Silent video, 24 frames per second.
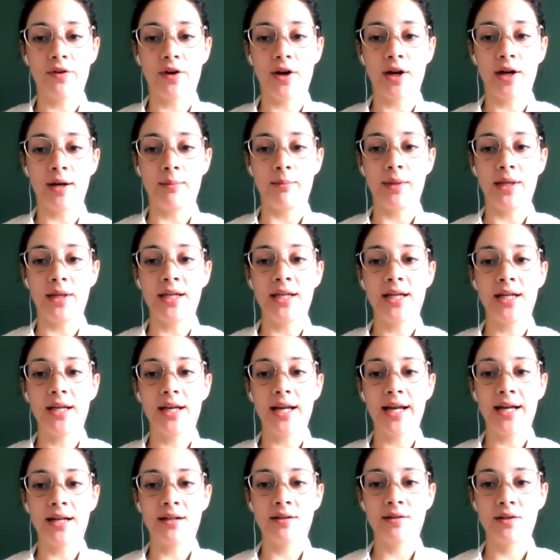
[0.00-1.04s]
for an immediate
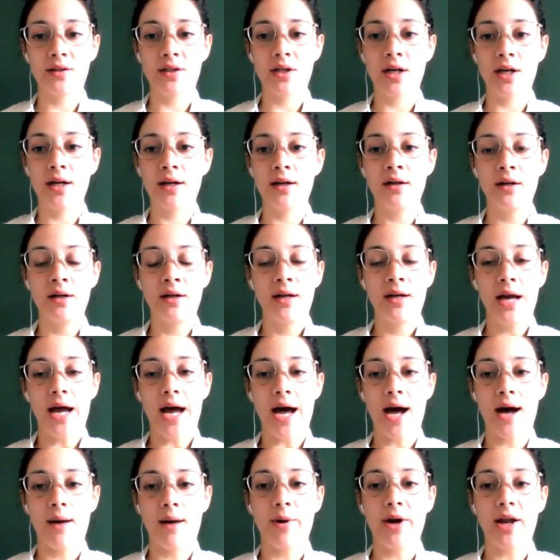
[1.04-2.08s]
answer,
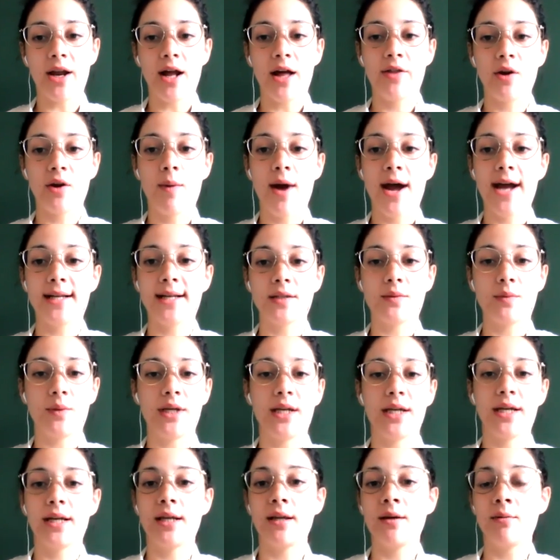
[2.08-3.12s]
uh, but otherwise we
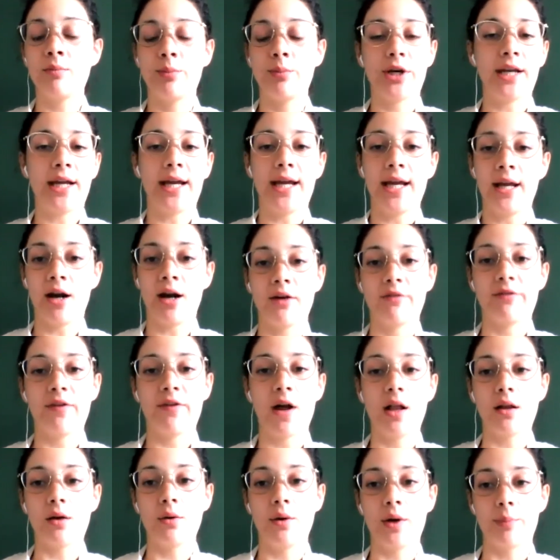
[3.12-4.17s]
can put it in our
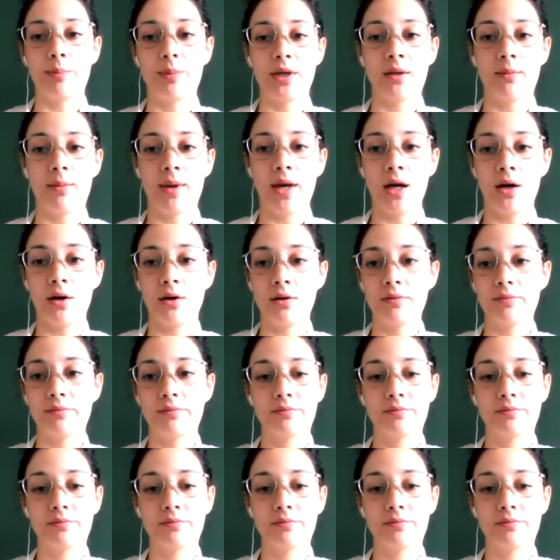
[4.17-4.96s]
follow-up email.